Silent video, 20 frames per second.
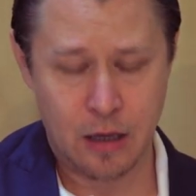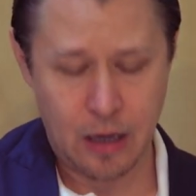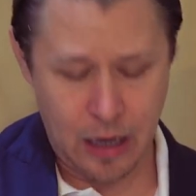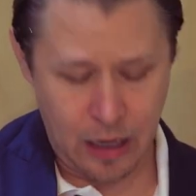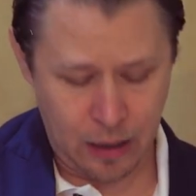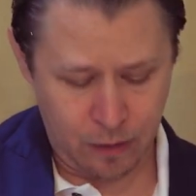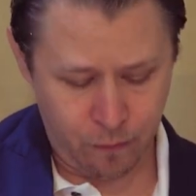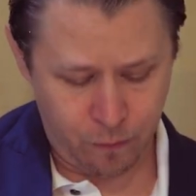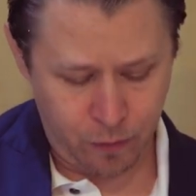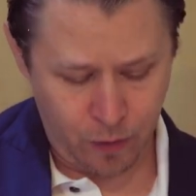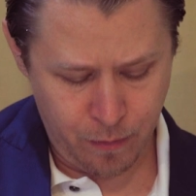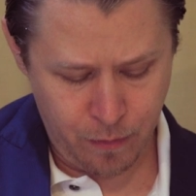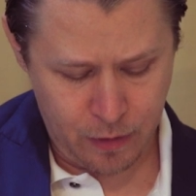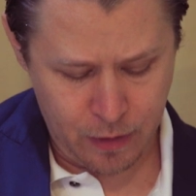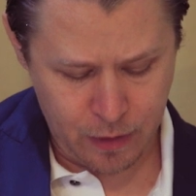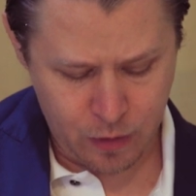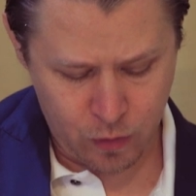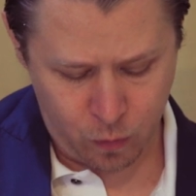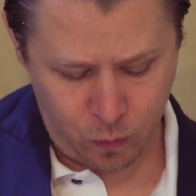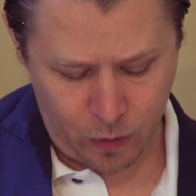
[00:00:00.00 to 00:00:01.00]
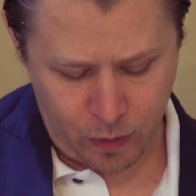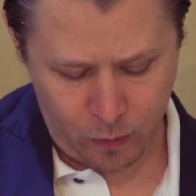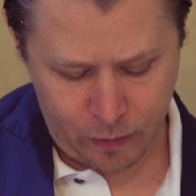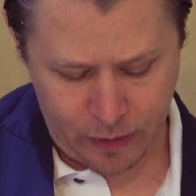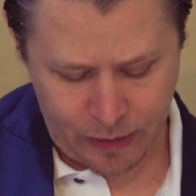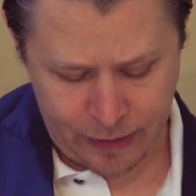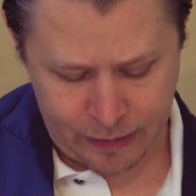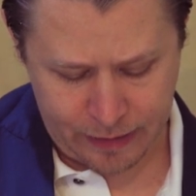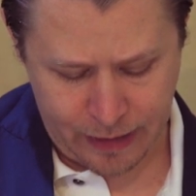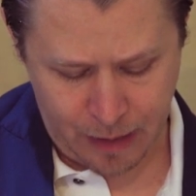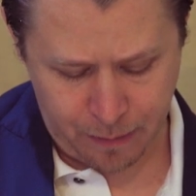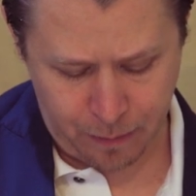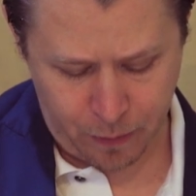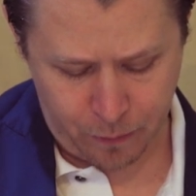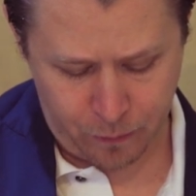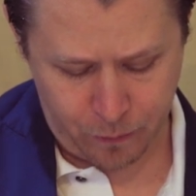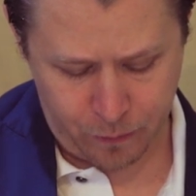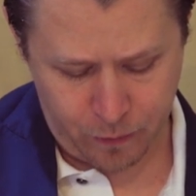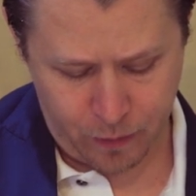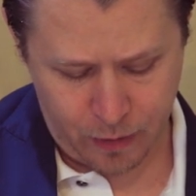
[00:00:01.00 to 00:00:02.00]
and from this one we had a gap
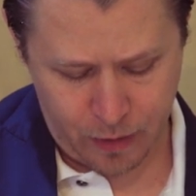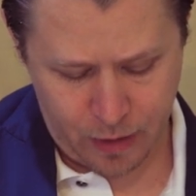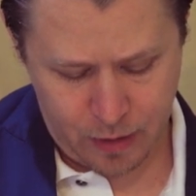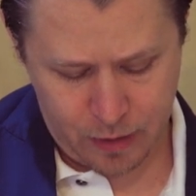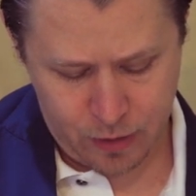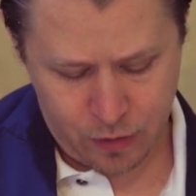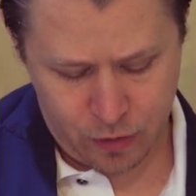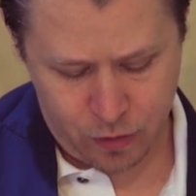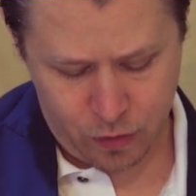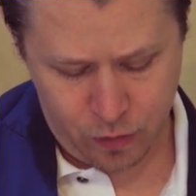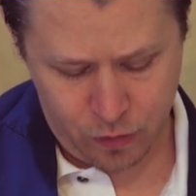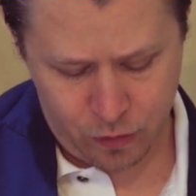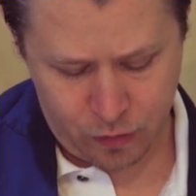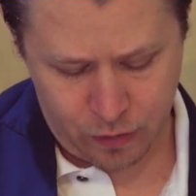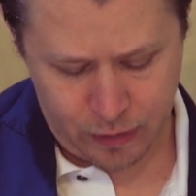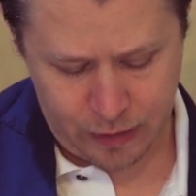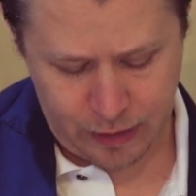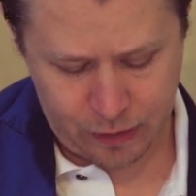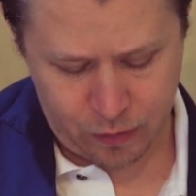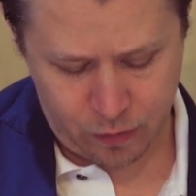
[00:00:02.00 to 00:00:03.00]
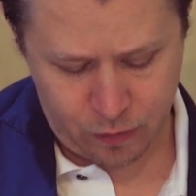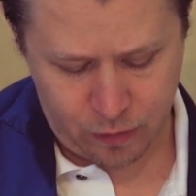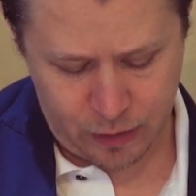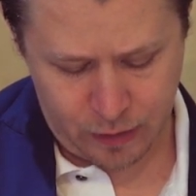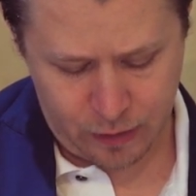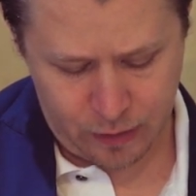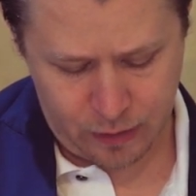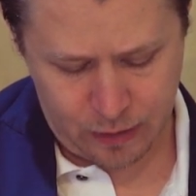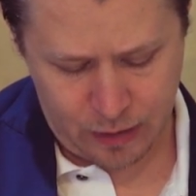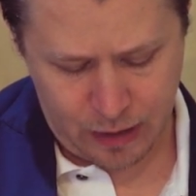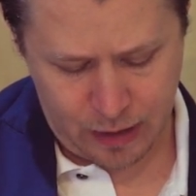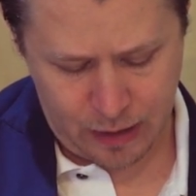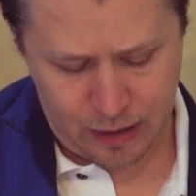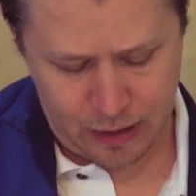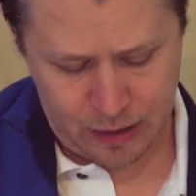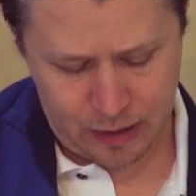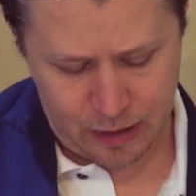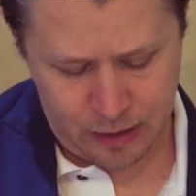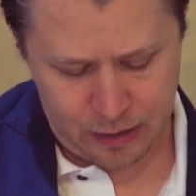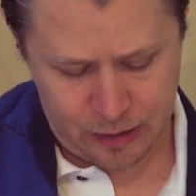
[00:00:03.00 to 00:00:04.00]
of 2 to get to
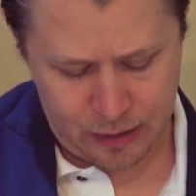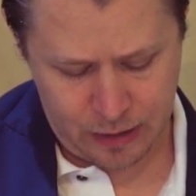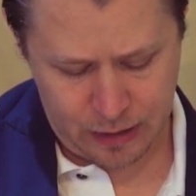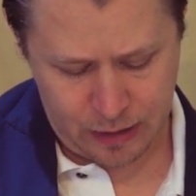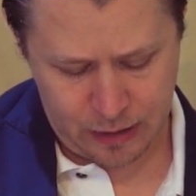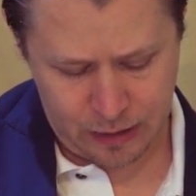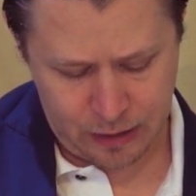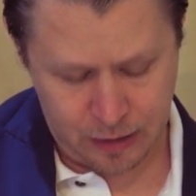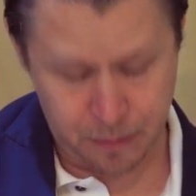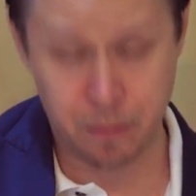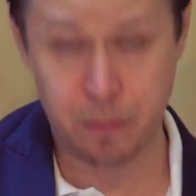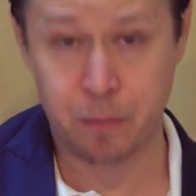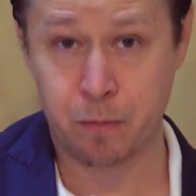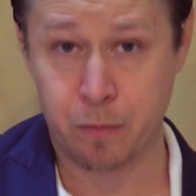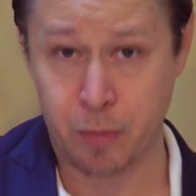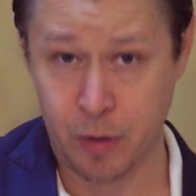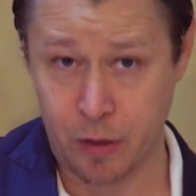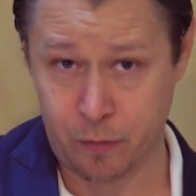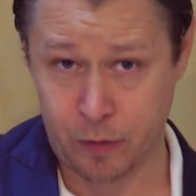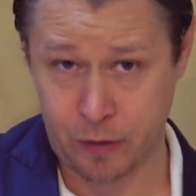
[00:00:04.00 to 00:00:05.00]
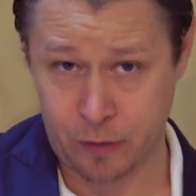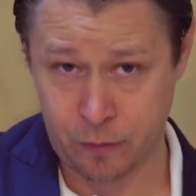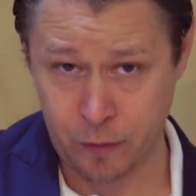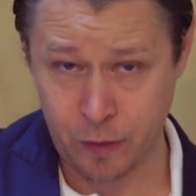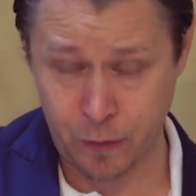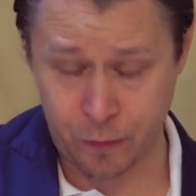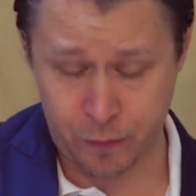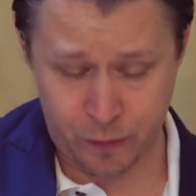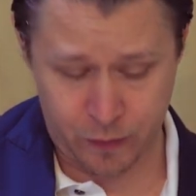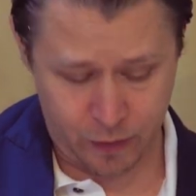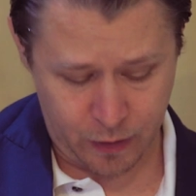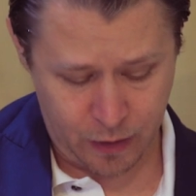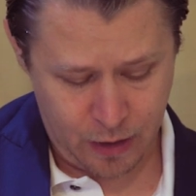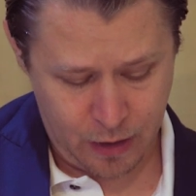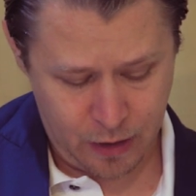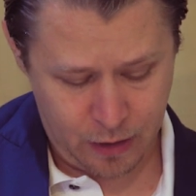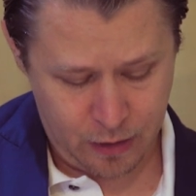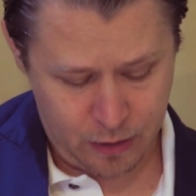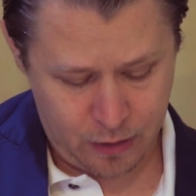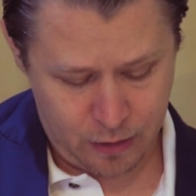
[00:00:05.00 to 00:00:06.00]
the perfect fifth.
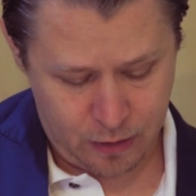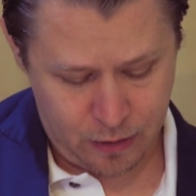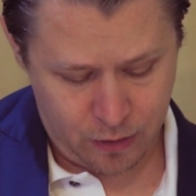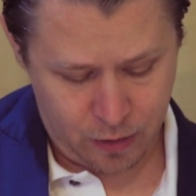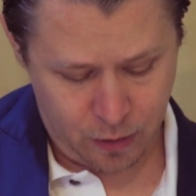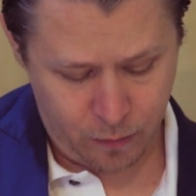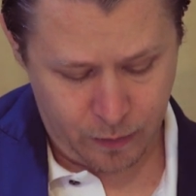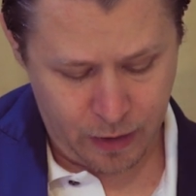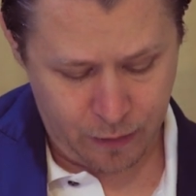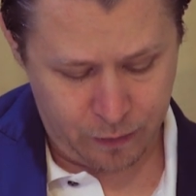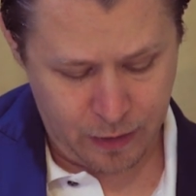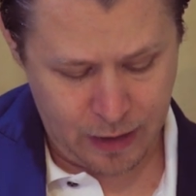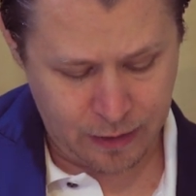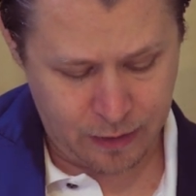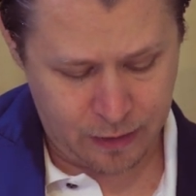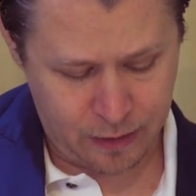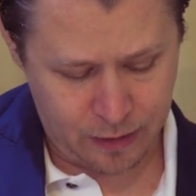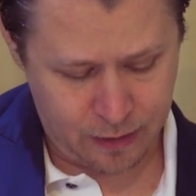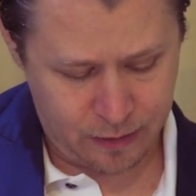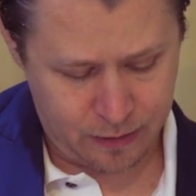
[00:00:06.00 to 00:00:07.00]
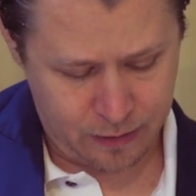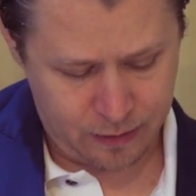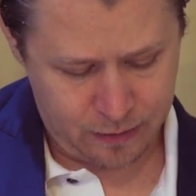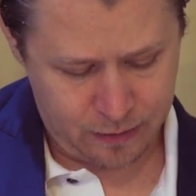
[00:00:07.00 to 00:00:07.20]
So we have that thing.